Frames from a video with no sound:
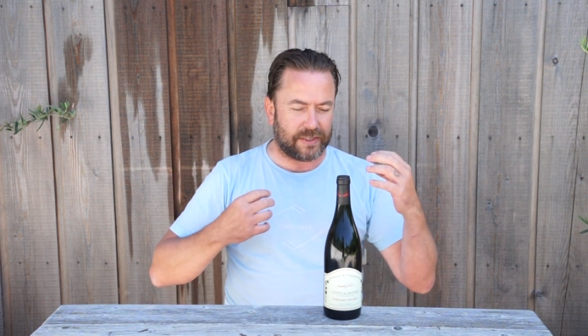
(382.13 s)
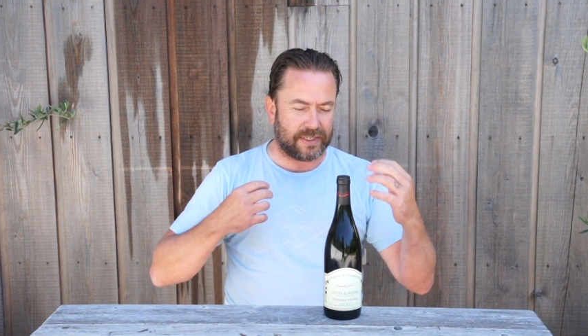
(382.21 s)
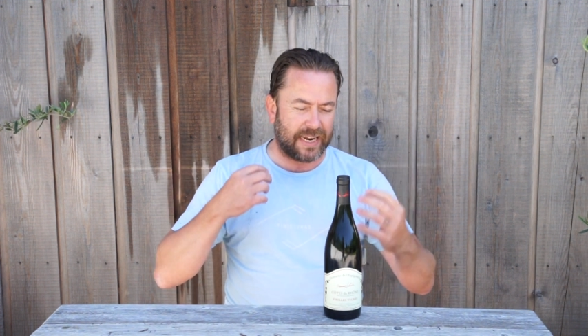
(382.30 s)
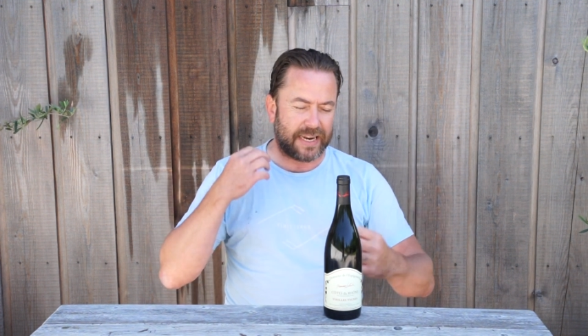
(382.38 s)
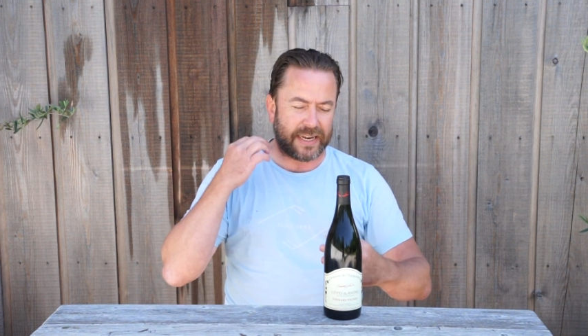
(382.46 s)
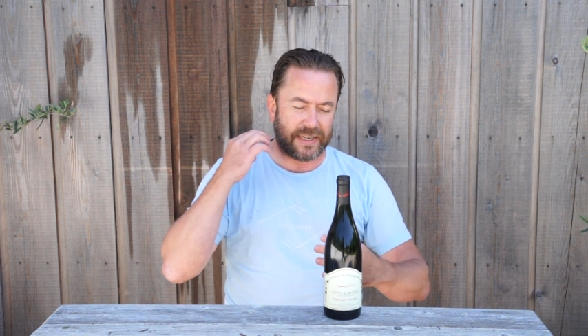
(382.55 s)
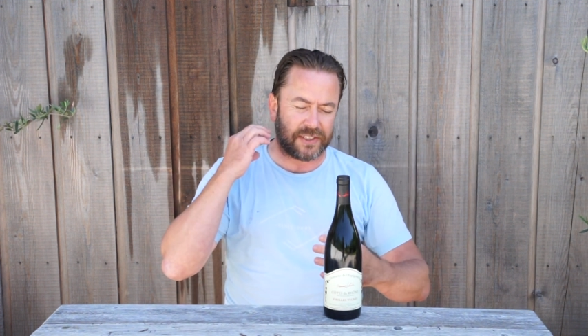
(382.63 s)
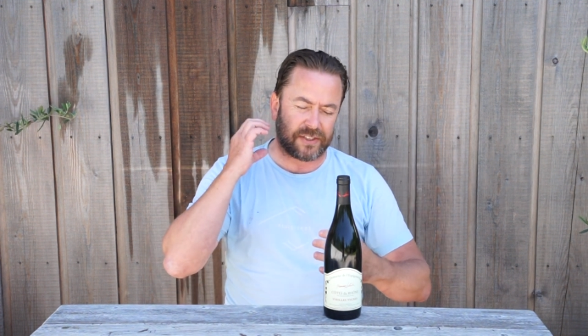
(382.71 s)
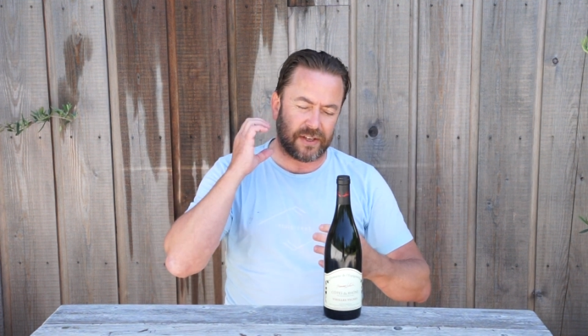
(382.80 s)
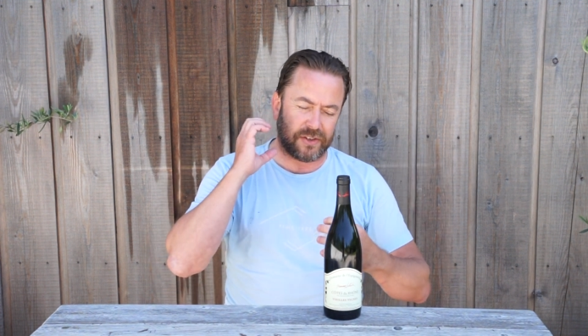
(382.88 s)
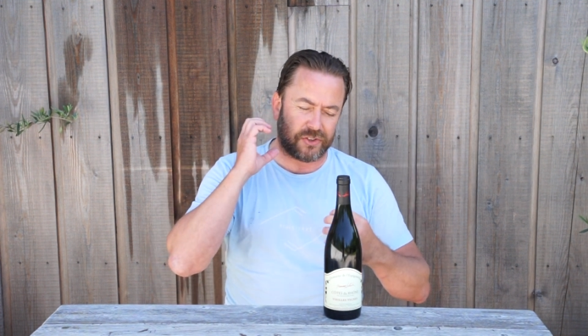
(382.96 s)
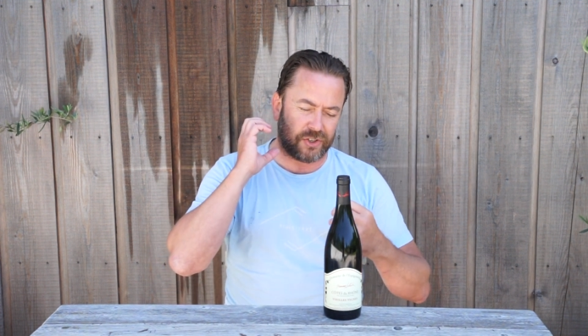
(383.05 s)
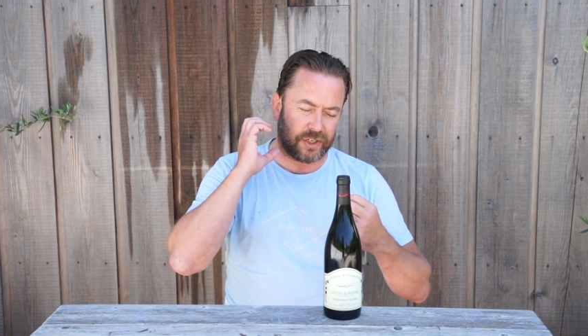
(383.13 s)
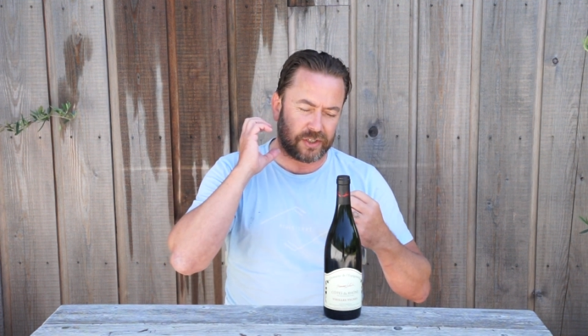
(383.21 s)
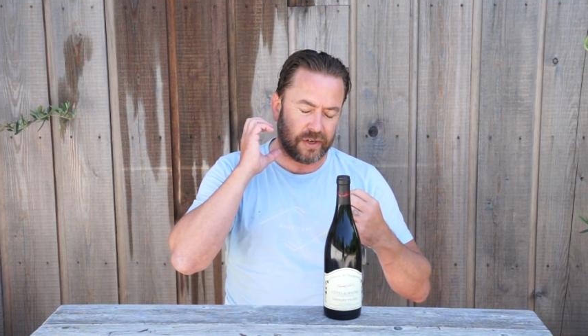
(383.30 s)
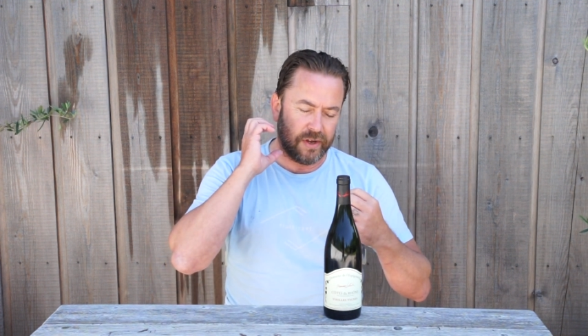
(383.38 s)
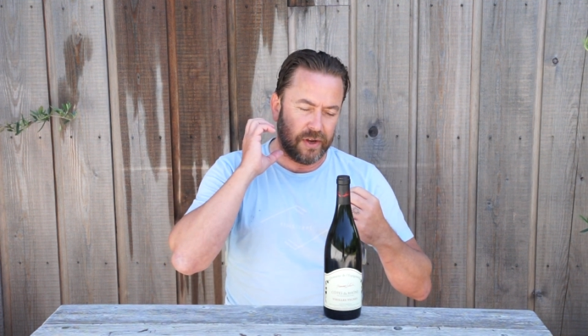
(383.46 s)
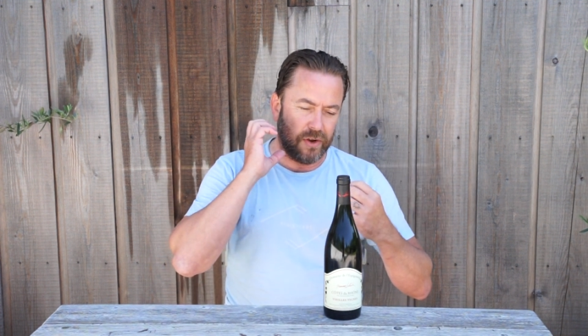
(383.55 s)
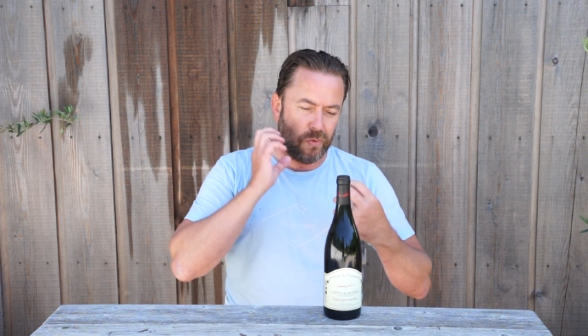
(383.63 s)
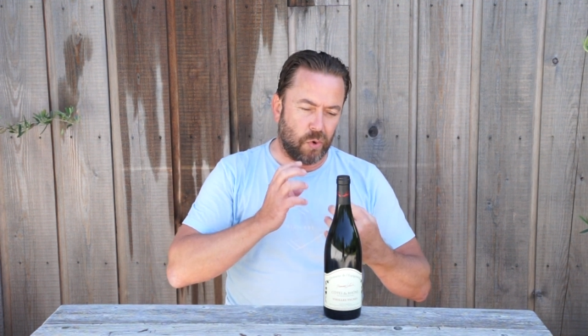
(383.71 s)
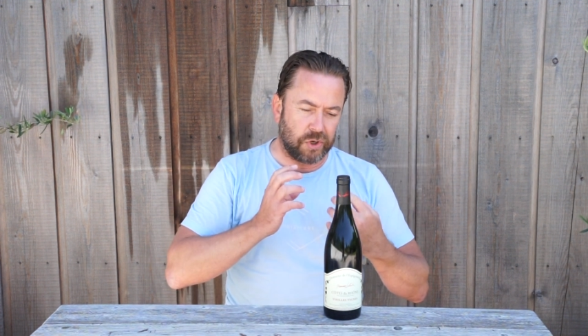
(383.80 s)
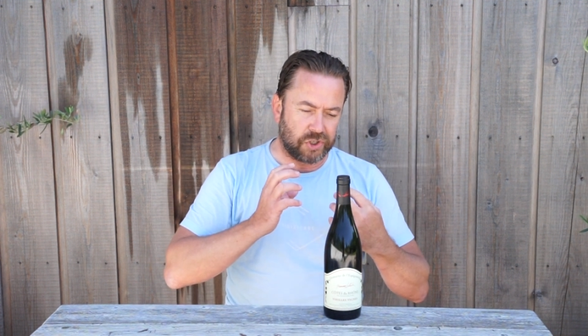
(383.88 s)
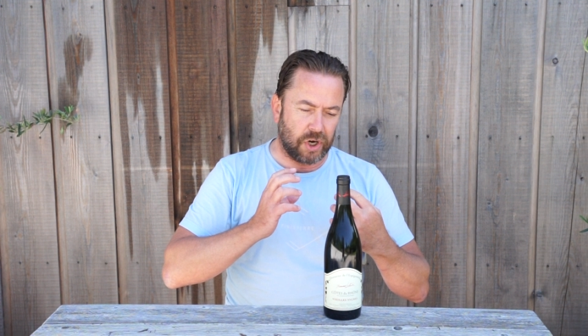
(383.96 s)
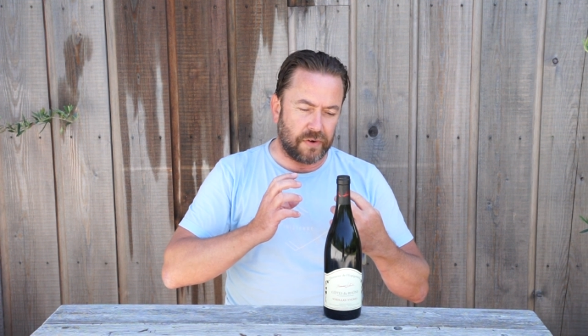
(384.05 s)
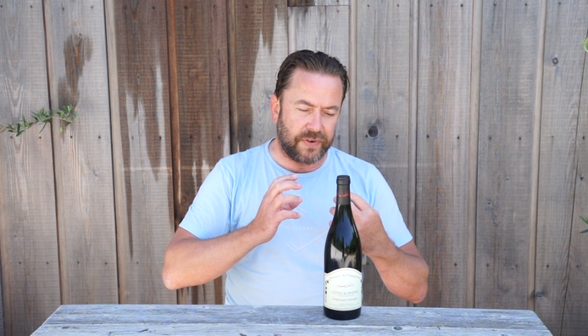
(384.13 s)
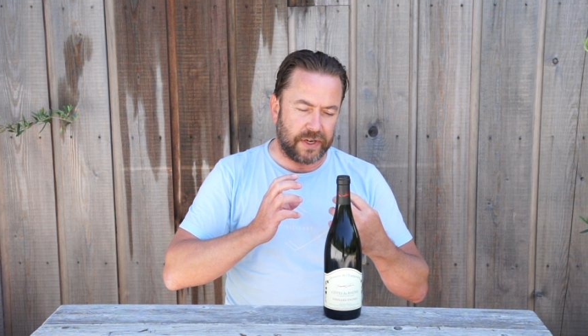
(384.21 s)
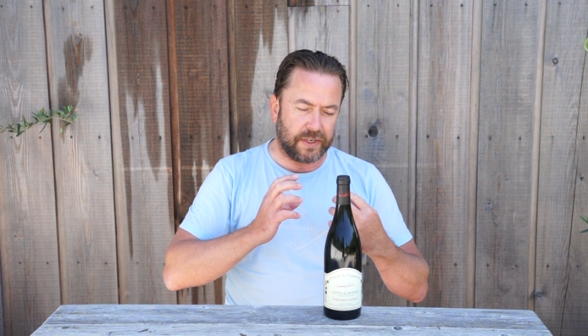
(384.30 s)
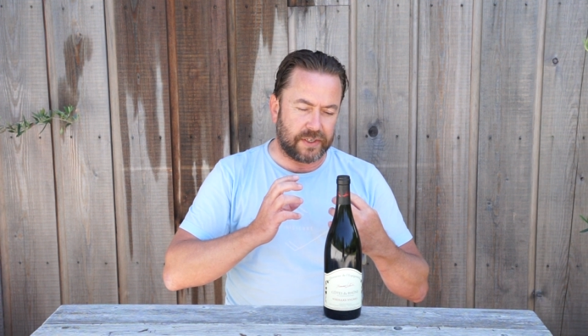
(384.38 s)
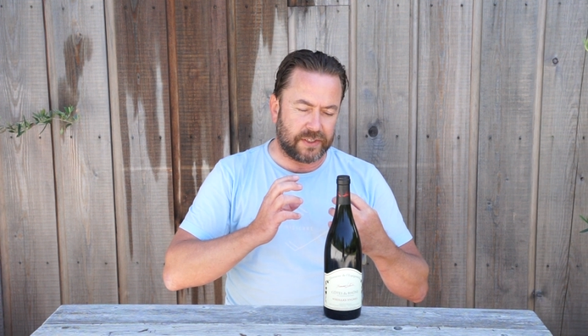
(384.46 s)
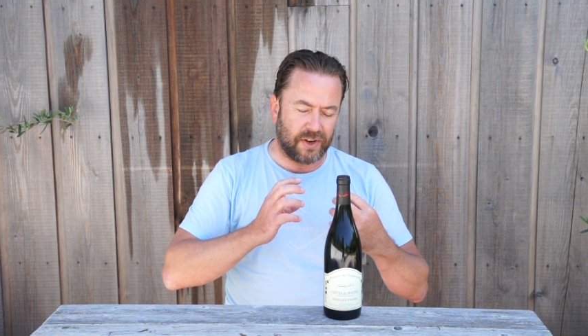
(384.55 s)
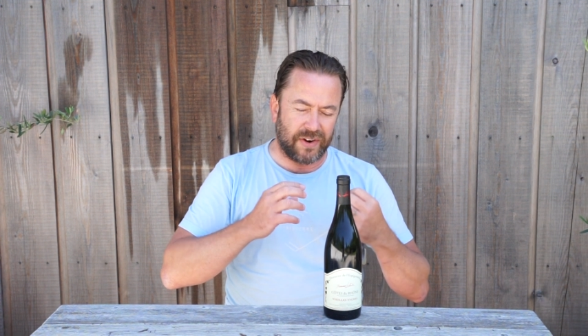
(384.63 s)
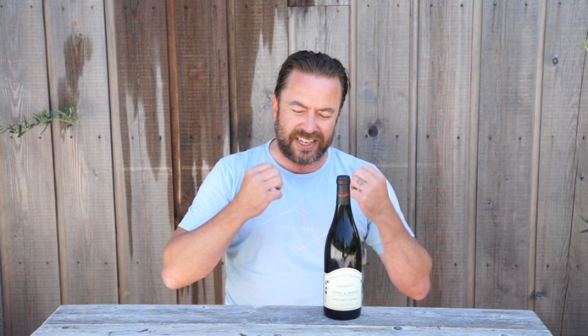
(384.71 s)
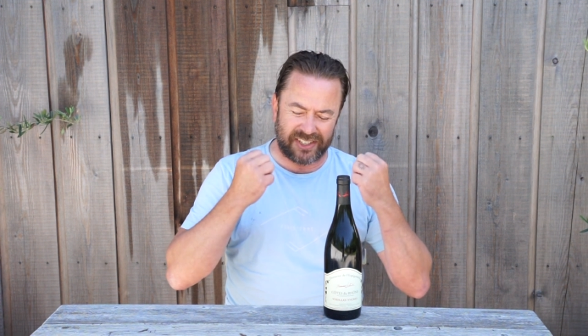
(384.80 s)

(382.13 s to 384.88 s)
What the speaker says: tannins that just wash over your tongue.